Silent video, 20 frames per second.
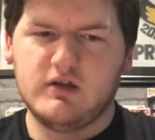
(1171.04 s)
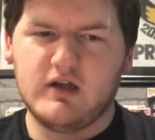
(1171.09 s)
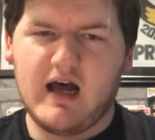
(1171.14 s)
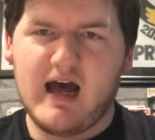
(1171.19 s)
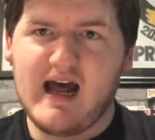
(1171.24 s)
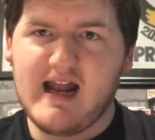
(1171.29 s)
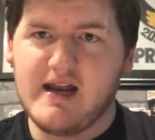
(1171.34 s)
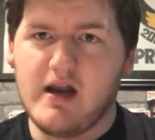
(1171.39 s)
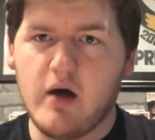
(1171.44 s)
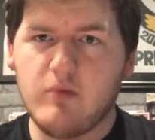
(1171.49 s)

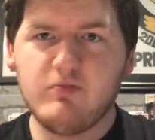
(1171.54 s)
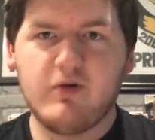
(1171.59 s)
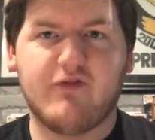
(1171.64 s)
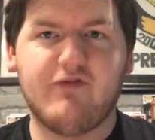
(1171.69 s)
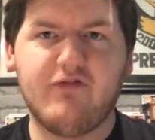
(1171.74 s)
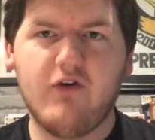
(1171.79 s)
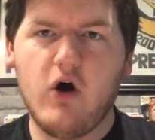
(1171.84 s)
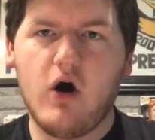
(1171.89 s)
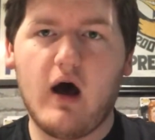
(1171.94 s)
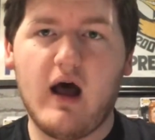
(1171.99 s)
At number
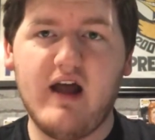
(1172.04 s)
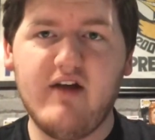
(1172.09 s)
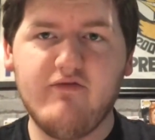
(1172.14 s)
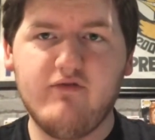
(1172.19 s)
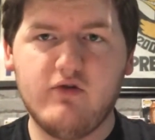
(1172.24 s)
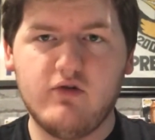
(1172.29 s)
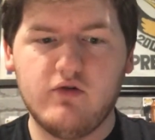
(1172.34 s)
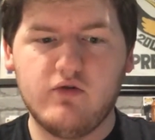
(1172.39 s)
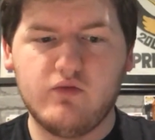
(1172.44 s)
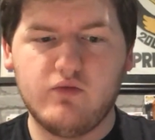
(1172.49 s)

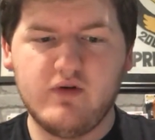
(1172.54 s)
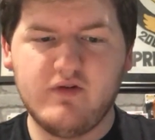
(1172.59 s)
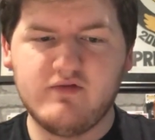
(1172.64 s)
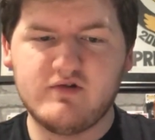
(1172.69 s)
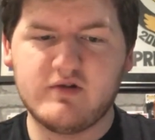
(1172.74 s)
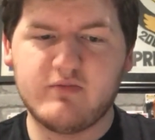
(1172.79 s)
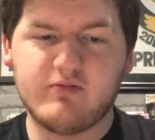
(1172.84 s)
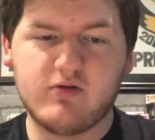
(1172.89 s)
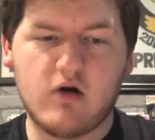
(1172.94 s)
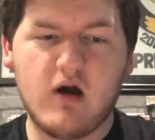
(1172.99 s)
5, we've
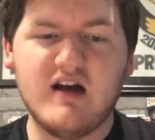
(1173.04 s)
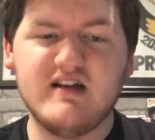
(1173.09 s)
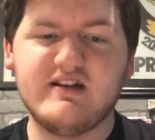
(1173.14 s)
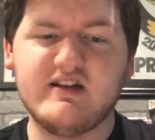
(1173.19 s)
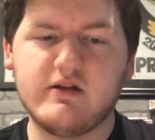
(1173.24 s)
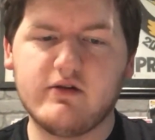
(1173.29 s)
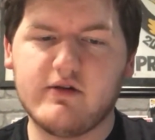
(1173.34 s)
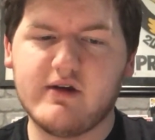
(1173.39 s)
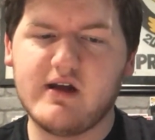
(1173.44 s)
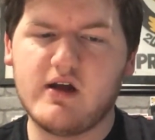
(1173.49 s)

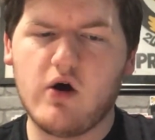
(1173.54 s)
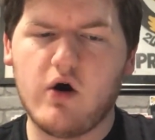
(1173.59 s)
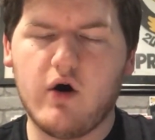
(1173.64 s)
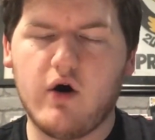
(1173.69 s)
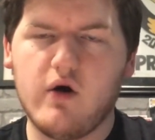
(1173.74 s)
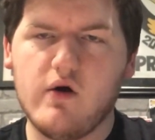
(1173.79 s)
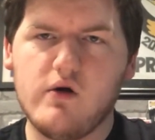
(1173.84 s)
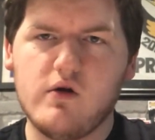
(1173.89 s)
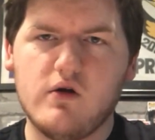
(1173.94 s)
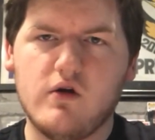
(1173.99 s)
surprisingly
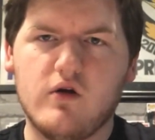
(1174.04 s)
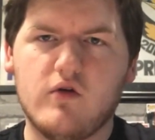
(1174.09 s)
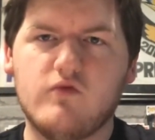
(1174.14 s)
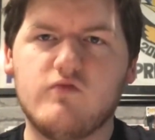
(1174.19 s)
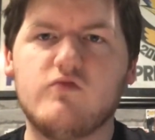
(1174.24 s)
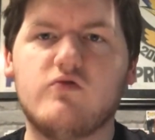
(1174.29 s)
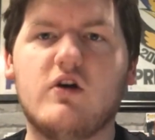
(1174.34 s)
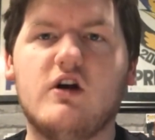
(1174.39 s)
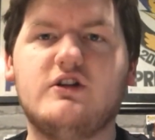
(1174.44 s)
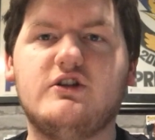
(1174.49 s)
got
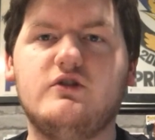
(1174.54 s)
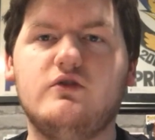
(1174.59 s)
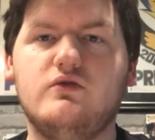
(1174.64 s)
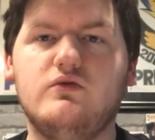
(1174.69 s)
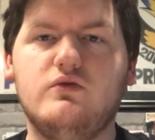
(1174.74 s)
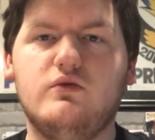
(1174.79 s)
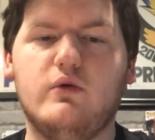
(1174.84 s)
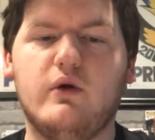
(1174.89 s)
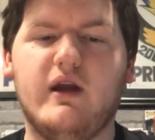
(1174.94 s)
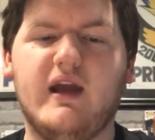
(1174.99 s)

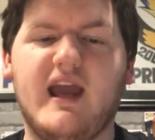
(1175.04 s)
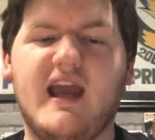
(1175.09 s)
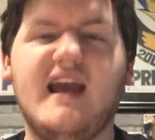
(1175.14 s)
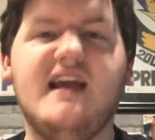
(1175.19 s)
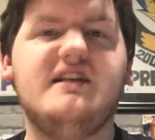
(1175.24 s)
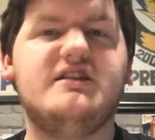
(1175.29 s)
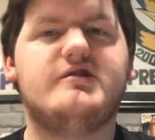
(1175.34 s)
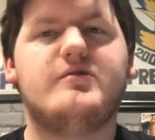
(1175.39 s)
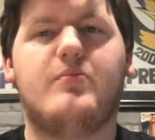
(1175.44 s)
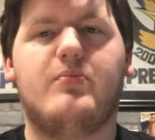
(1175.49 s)
Russell
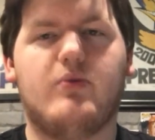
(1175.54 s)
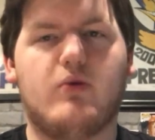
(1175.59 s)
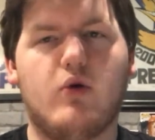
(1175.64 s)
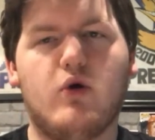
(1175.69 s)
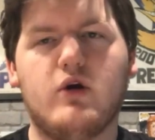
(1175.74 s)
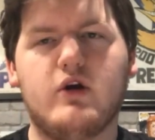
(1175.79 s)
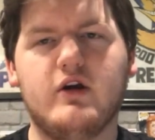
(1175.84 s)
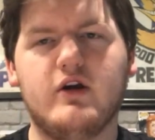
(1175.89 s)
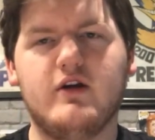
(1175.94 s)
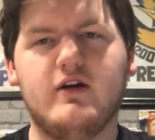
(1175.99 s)

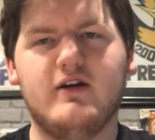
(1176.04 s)
Eastbrook.